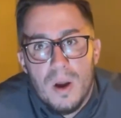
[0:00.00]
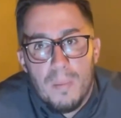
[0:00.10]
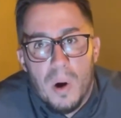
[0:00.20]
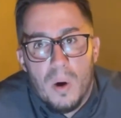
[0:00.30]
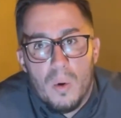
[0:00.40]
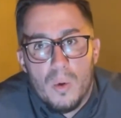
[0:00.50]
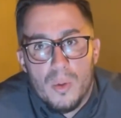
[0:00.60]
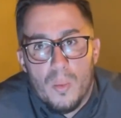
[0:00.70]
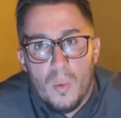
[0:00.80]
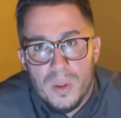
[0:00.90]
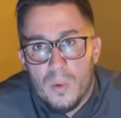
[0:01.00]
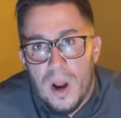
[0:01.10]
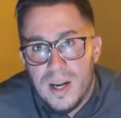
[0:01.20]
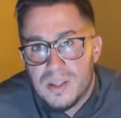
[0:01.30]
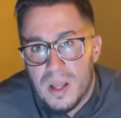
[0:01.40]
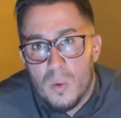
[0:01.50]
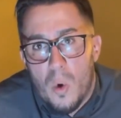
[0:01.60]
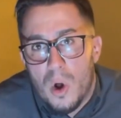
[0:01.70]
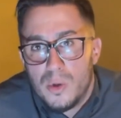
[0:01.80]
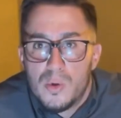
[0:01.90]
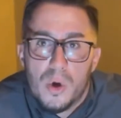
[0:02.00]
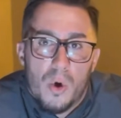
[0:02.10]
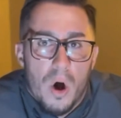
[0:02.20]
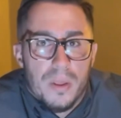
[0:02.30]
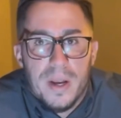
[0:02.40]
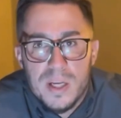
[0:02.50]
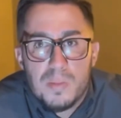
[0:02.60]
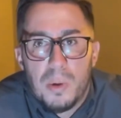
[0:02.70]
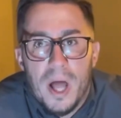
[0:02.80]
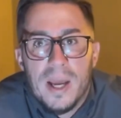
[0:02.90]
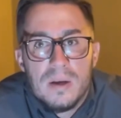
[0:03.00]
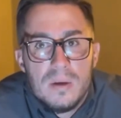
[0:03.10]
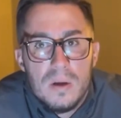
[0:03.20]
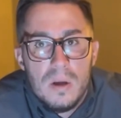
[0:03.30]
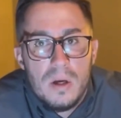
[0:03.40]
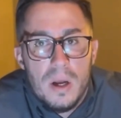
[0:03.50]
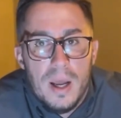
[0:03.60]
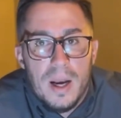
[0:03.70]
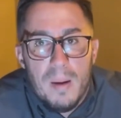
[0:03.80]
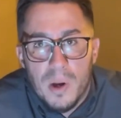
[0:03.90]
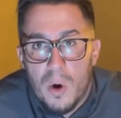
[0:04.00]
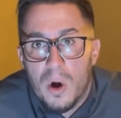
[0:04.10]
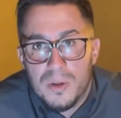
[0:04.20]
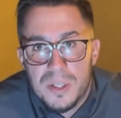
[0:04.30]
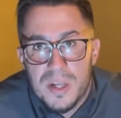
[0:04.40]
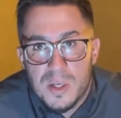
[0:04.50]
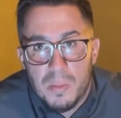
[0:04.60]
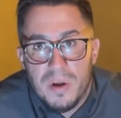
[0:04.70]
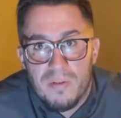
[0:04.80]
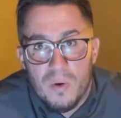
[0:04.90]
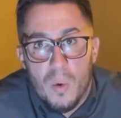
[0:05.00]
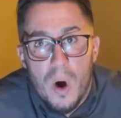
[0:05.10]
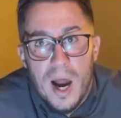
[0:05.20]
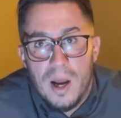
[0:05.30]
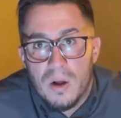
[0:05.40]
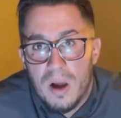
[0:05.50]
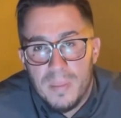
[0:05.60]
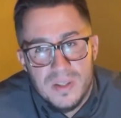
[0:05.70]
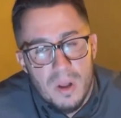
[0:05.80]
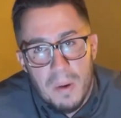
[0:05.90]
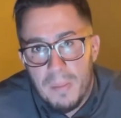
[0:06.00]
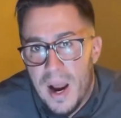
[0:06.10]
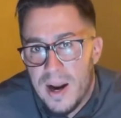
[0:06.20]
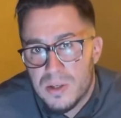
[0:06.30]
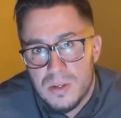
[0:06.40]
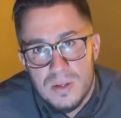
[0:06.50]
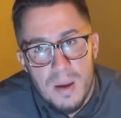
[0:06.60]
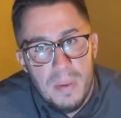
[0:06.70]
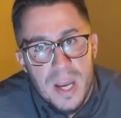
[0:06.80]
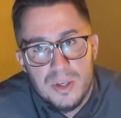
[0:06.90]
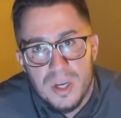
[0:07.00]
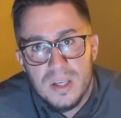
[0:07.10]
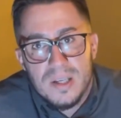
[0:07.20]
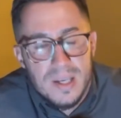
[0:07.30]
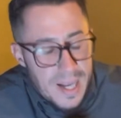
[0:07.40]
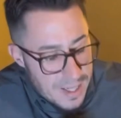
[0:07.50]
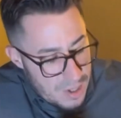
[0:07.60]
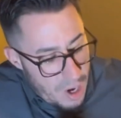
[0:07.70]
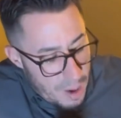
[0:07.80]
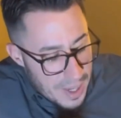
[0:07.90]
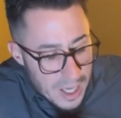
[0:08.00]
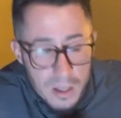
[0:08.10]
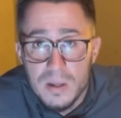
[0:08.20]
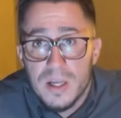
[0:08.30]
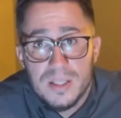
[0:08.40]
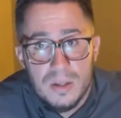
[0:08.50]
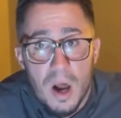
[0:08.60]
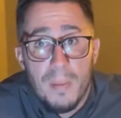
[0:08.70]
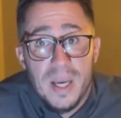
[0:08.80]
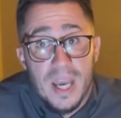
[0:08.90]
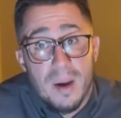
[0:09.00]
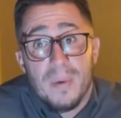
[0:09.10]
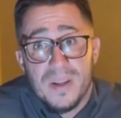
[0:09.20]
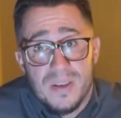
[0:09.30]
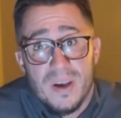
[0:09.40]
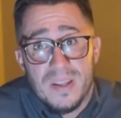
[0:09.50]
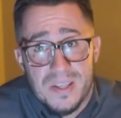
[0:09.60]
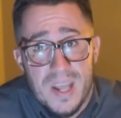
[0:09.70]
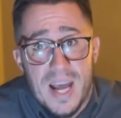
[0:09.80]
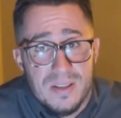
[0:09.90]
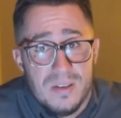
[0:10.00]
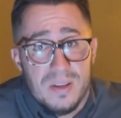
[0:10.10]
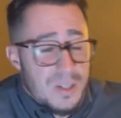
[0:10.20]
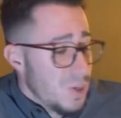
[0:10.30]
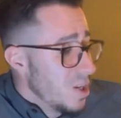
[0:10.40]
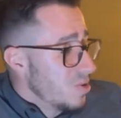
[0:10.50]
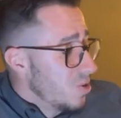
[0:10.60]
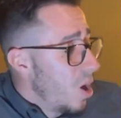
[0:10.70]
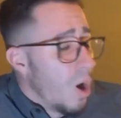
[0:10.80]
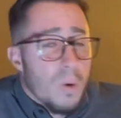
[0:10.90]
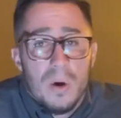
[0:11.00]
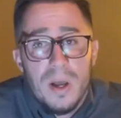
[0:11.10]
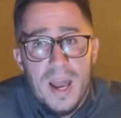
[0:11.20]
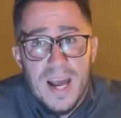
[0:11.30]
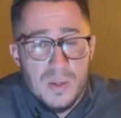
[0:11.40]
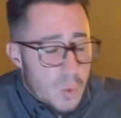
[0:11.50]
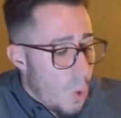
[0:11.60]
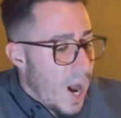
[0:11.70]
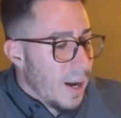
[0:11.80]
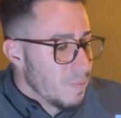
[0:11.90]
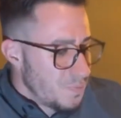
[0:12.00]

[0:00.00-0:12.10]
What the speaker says: But when the writing's on the wall, you could call the next play. And I've been calling this next play for a while. I've been telling my buyers to stay patient. It's coming, and I'm going to tell you the stats that you need to know as to why.